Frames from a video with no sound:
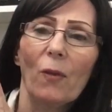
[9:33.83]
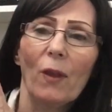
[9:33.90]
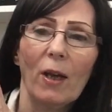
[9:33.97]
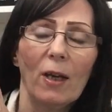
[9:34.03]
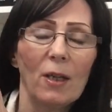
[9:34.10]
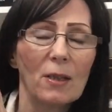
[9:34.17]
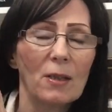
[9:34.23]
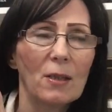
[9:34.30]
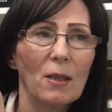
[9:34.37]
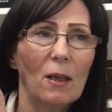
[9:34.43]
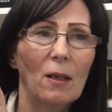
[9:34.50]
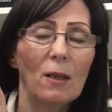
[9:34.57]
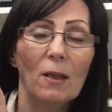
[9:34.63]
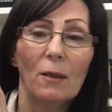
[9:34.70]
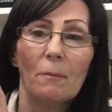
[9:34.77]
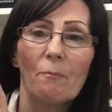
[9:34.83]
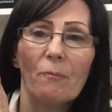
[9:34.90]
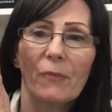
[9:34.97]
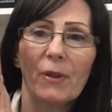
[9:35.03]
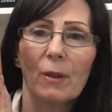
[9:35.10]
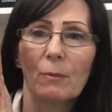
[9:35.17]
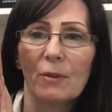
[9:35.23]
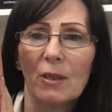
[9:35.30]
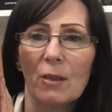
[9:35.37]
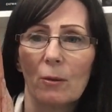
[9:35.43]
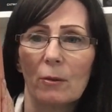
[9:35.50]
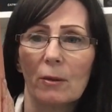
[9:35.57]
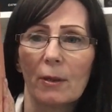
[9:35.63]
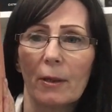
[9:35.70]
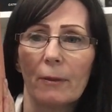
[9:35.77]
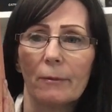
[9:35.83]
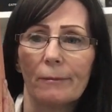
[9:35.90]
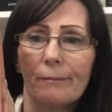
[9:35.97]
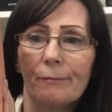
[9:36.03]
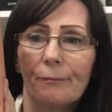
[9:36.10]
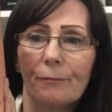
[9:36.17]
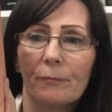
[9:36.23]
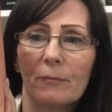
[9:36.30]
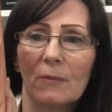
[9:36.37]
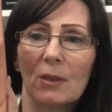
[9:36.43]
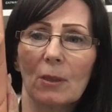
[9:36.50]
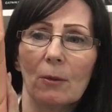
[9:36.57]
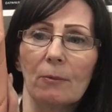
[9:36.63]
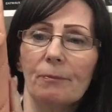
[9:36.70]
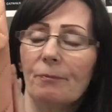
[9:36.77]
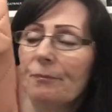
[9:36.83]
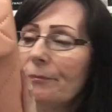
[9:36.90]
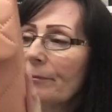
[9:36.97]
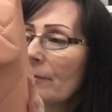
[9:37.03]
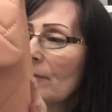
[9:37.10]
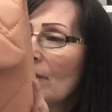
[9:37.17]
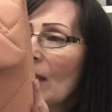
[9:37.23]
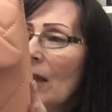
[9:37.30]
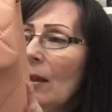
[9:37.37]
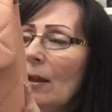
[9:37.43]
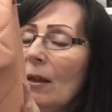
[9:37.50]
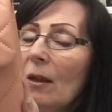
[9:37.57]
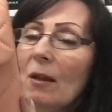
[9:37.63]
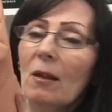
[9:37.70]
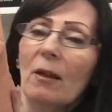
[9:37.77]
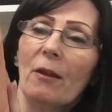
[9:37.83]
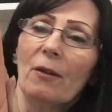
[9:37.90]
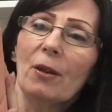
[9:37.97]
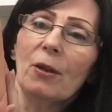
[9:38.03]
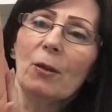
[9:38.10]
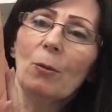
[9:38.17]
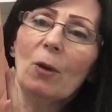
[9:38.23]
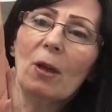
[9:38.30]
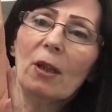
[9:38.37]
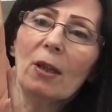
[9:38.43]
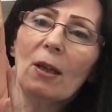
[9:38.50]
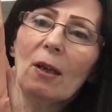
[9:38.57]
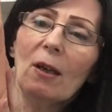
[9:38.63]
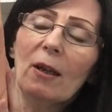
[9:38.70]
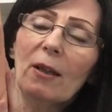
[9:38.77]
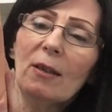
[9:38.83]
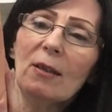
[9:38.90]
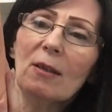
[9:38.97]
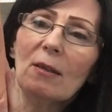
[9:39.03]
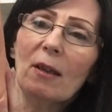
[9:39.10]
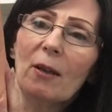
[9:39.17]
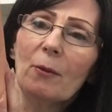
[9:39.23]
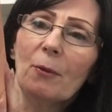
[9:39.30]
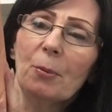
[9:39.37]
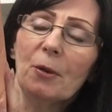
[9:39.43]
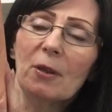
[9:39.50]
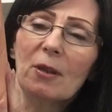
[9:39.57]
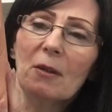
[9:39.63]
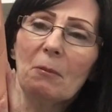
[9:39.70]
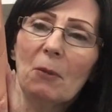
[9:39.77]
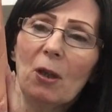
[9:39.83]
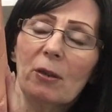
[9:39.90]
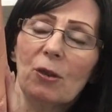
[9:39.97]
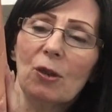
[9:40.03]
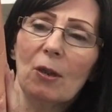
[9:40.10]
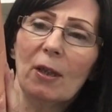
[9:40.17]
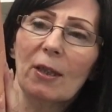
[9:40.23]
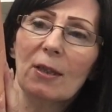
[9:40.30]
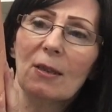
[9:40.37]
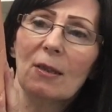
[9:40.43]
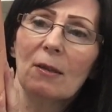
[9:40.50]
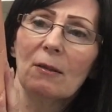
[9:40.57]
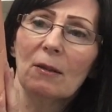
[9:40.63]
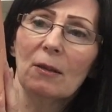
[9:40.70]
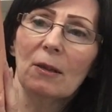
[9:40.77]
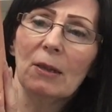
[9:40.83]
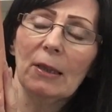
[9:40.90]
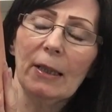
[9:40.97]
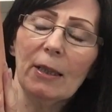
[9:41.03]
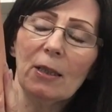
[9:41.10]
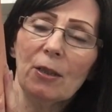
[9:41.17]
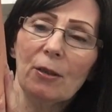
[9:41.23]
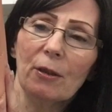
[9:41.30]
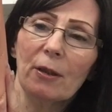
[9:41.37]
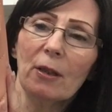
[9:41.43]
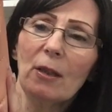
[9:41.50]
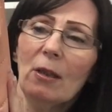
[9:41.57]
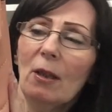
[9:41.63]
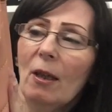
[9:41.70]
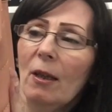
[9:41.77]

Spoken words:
that it was sold out. So, there you are, guys. I will put some mod shots later.